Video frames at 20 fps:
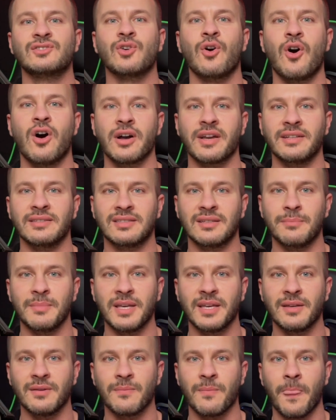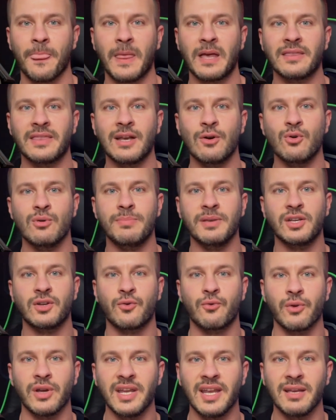talking to me. They would be
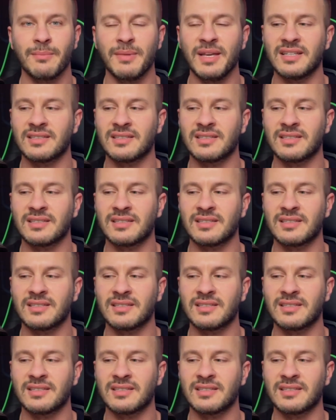greeting me.